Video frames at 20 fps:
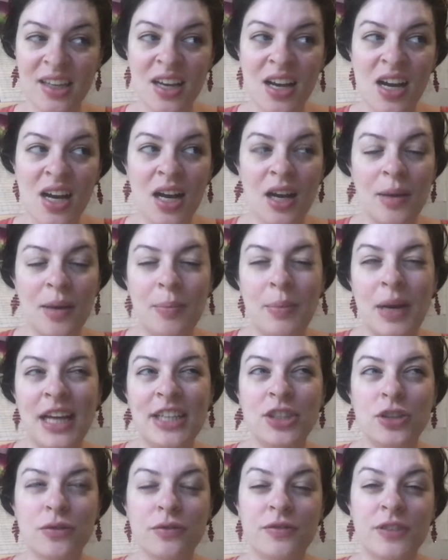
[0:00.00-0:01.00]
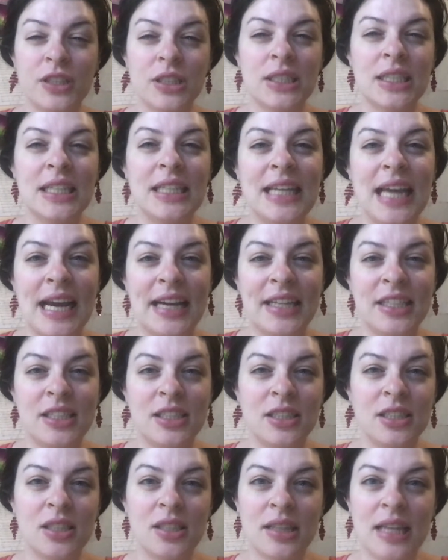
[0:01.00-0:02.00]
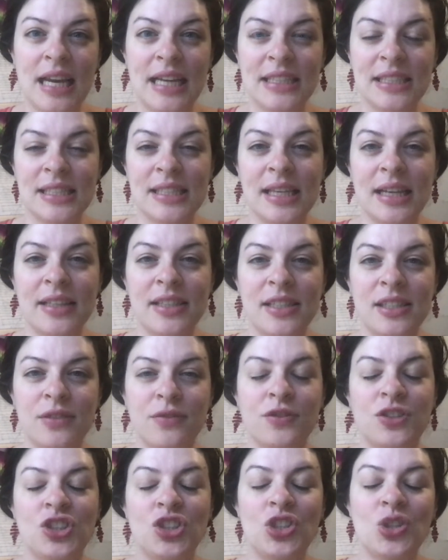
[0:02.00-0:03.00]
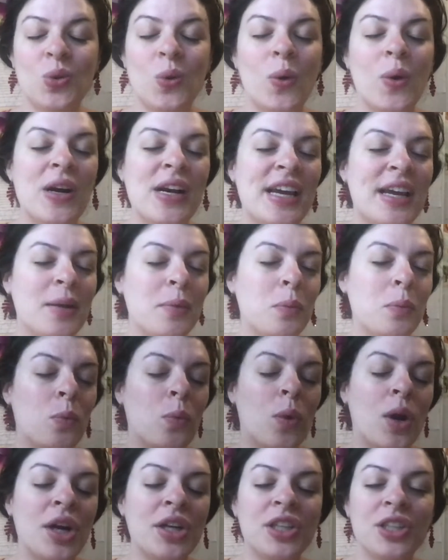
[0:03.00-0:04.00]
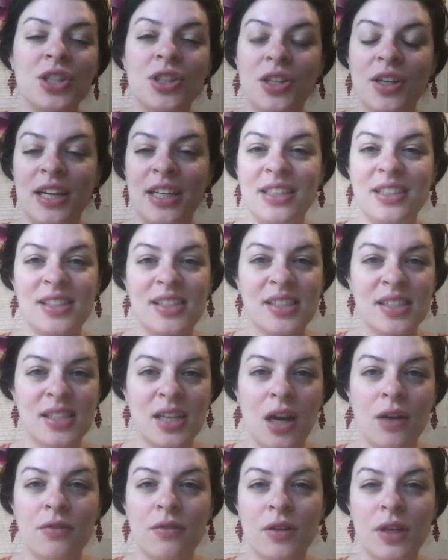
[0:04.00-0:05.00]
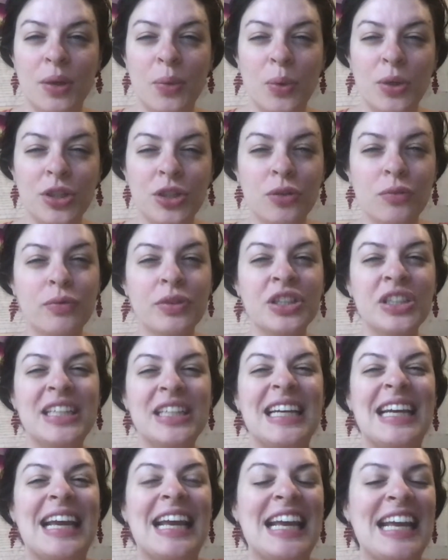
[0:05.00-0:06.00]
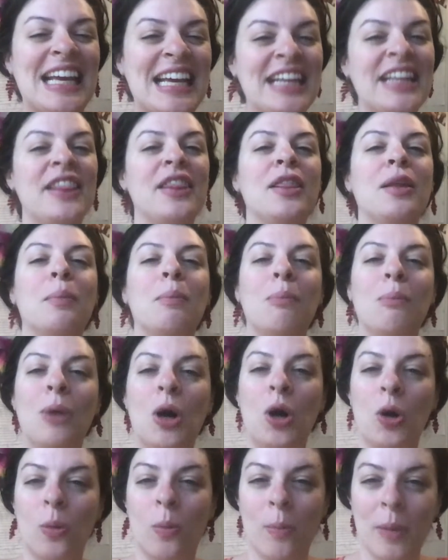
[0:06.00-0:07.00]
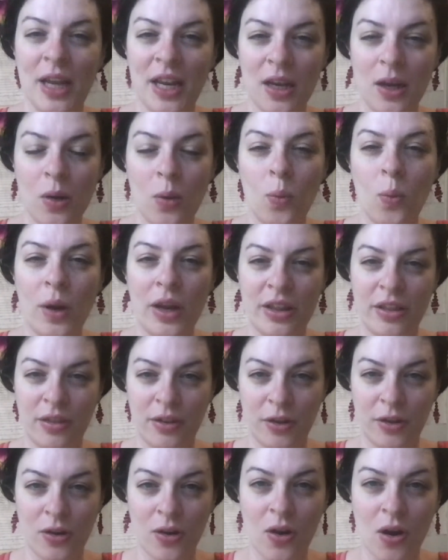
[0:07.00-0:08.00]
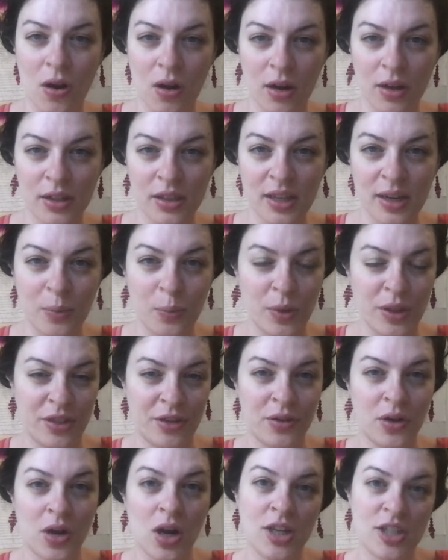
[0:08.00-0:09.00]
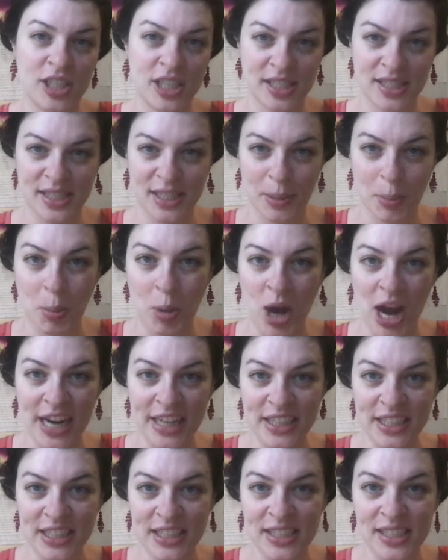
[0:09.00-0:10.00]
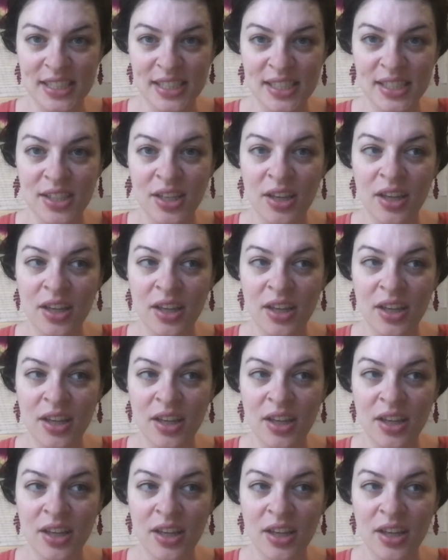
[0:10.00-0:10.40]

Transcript: I don't feel connected to that sense of joy and wonder and discovery where you're really in the moment with your art and with your artistic practice.